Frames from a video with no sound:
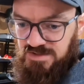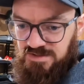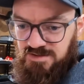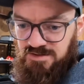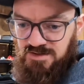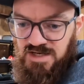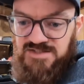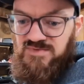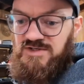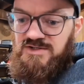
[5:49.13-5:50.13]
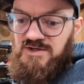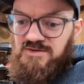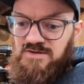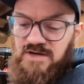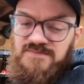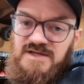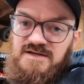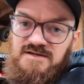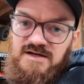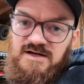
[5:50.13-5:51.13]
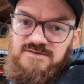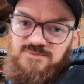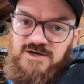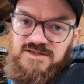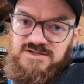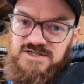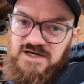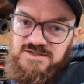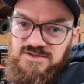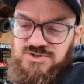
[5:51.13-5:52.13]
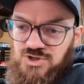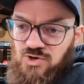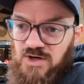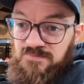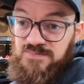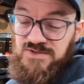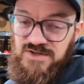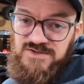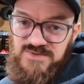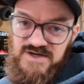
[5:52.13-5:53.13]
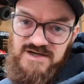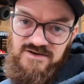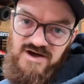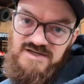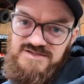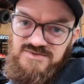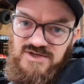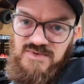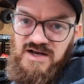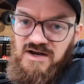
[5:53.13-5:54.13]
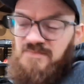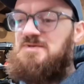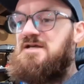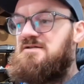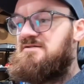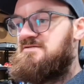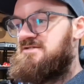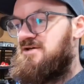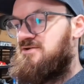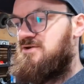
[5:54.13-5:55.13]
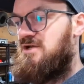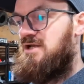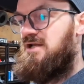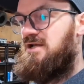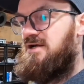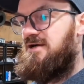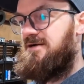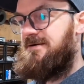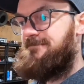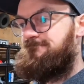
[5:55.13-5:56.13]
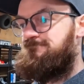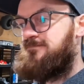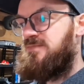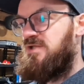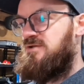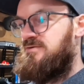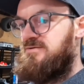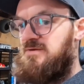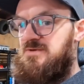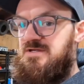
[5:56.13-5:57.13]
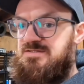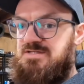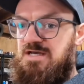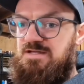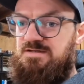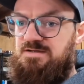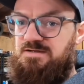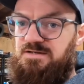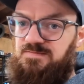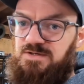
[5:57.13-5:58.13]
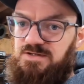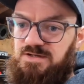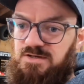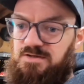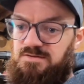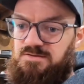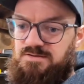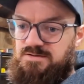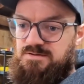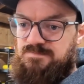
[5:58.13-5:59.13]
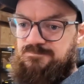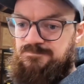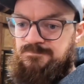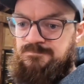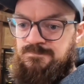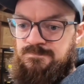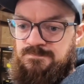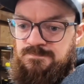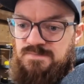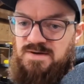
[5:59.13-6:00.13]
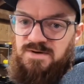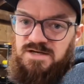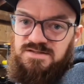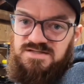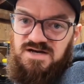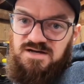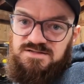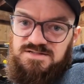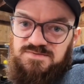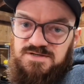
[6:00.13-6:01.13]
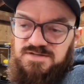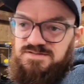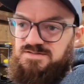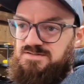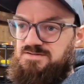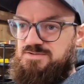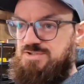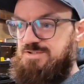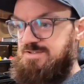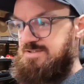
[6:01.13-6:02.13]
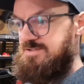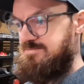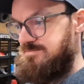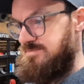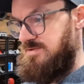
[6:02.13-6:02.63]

There has been no update on when the shocks are going to show up, so that's why there hasn't really been an update. So that being said, I'm gonna pop back inside just because it's a little chilly in here,